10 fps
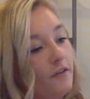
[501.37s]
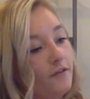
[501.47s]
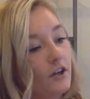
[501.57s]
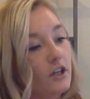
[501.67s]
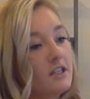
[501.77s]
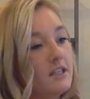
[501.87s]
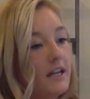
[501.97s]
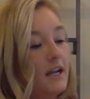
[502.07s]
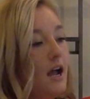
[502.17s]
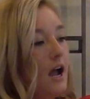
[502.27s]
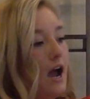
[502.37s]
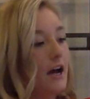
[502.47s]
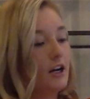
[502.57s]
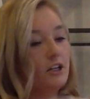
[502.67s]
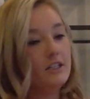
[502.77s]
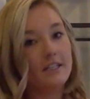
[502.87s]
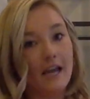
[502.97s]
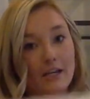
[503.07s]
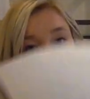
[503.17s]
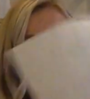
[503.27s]
first thing on our
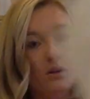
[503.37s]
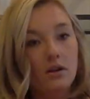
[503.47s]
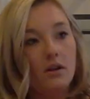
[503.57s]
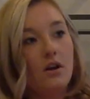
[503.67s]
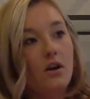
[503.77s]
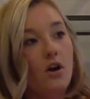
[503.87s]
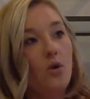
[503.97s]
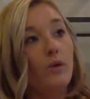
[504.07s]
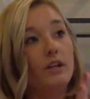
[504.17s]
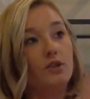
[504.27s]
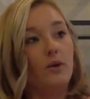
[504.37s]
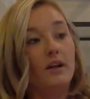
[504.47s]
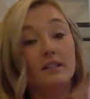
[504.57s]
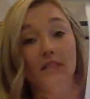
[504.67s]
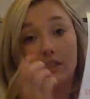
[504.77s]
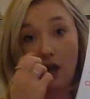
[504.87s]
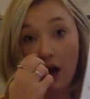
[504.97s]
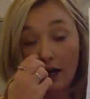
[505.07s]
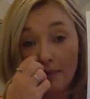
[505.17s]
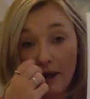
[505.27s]
schedule, which was to
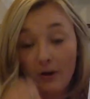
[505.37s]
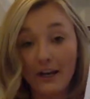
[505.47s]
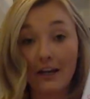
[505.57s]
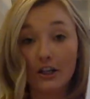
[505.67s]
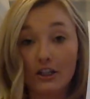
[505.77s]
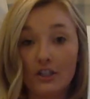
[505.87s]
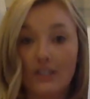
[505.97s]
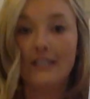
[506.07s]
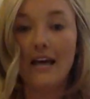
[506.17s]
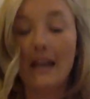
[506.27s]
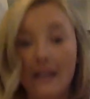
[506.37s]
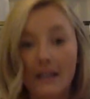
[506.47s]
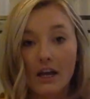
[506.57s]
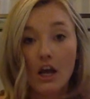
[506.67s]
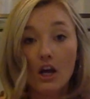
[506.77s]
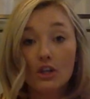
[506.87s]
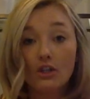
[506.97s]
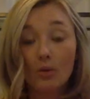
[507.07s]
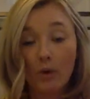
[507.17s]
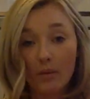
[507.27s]
talk about characters and setting.
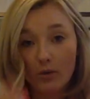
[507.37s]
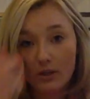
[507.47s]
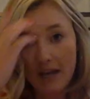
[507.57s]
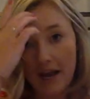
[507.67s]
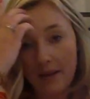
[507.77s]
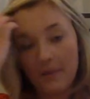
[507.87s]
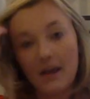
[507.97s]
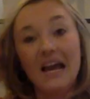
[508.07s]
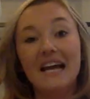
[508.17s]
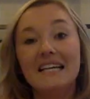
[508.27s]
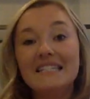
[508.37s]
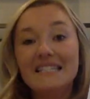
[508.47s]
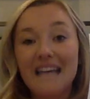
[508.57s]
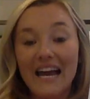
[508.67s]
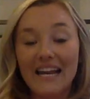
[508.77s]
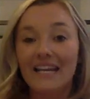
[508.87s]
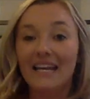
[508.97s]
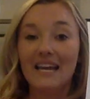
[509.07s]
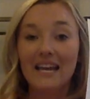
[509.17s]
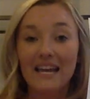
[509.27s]
So one more time,
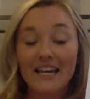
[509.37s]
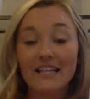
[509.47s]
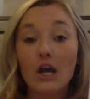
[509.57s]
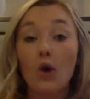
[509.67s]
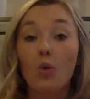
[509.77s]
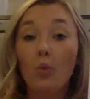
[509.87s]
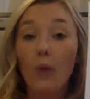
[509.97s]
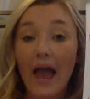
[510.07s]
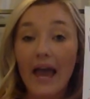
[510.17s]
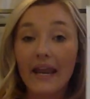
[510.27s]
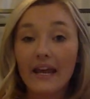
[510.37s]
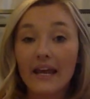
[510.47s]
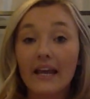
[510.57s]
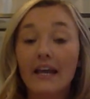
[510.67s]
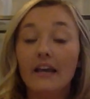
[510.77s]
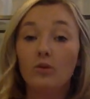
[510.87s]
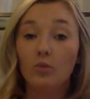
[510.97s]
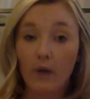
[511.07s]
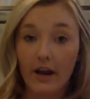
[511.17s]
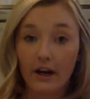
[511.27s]
setting is when
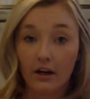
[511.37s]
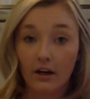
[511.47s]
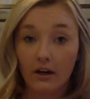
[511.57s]
and where